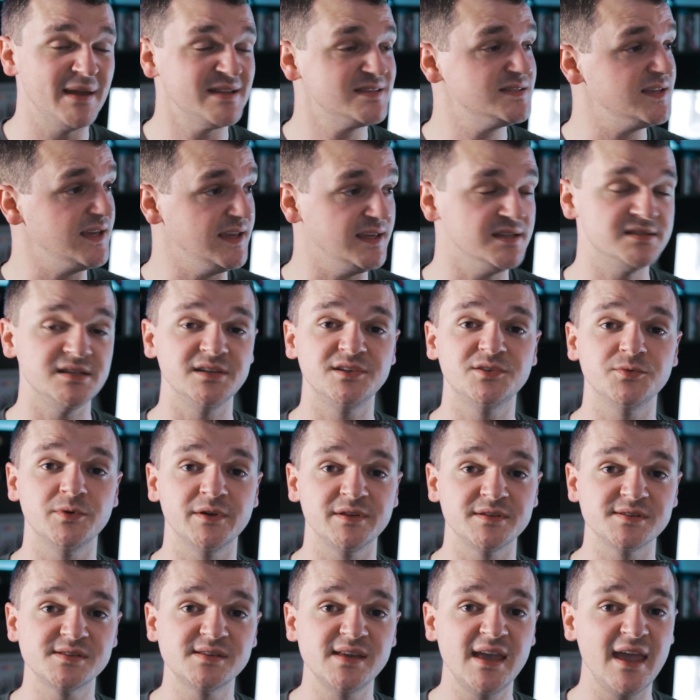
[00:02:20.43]
It's easy to
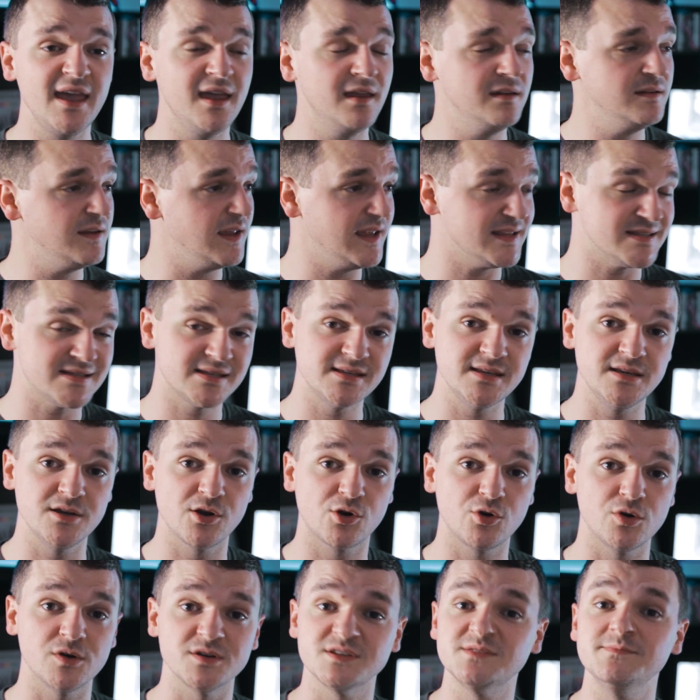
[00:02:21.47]
understand and see
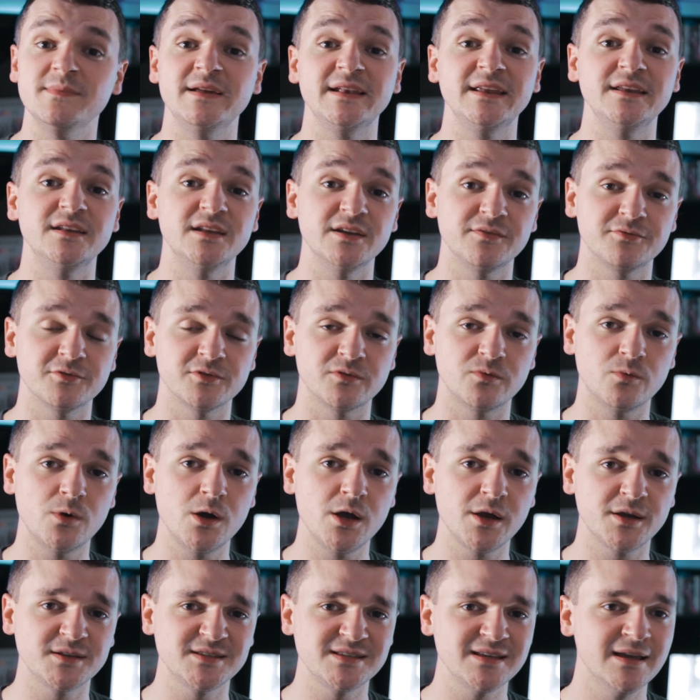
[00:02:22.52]
across many different
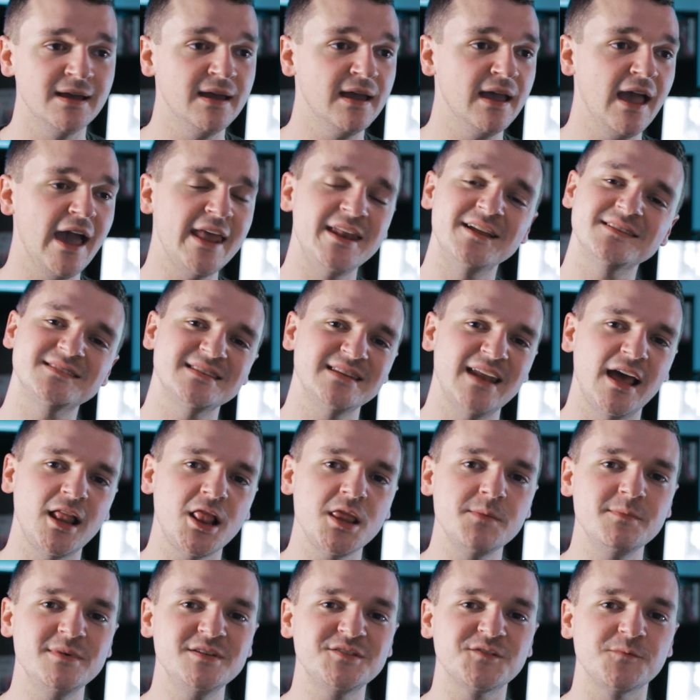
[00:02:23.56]
works, and it's an
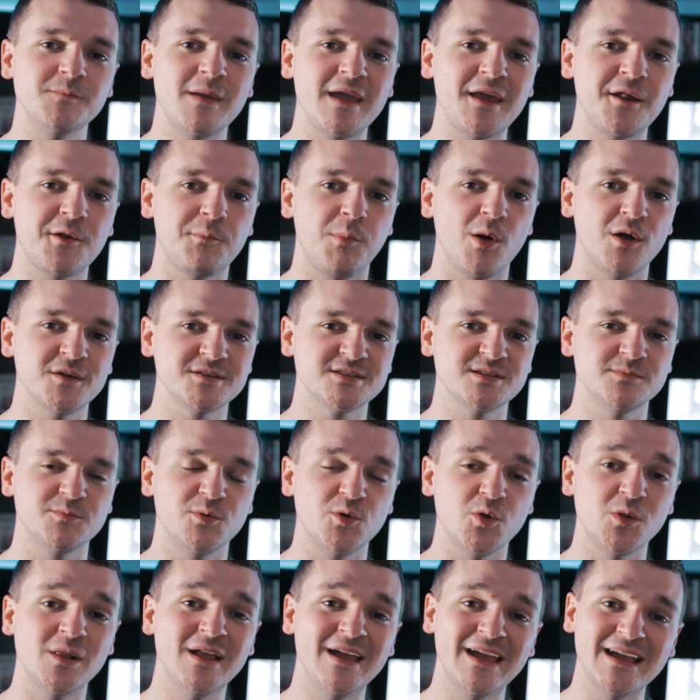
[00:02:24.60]
element made
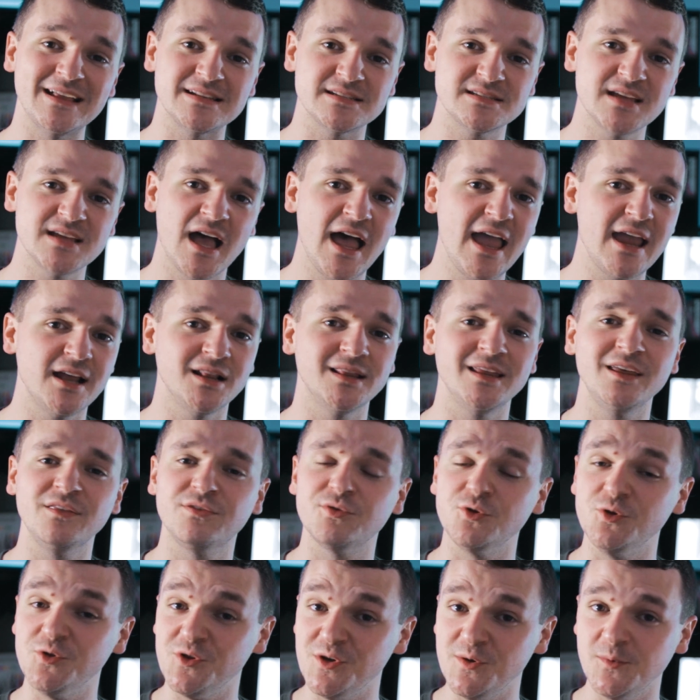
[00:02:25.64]
possible entirely
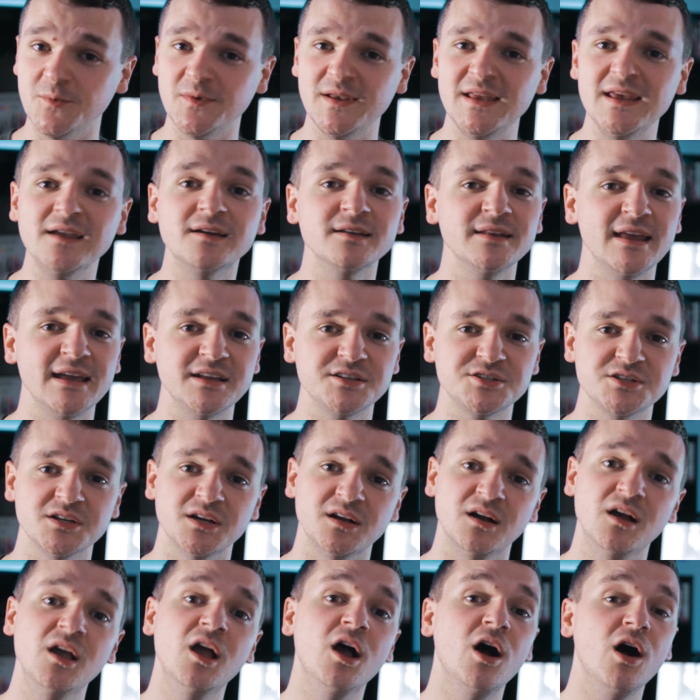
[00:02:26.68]
through the unique
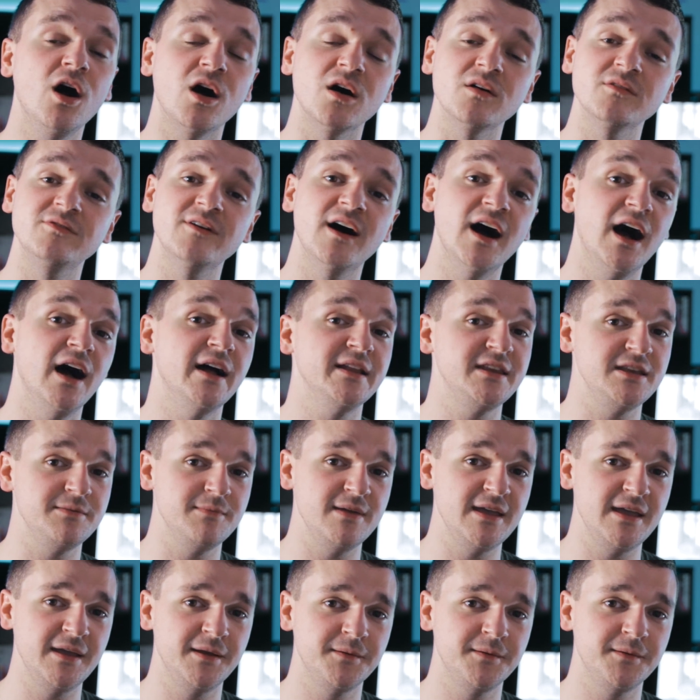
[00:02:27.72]
nature of anime.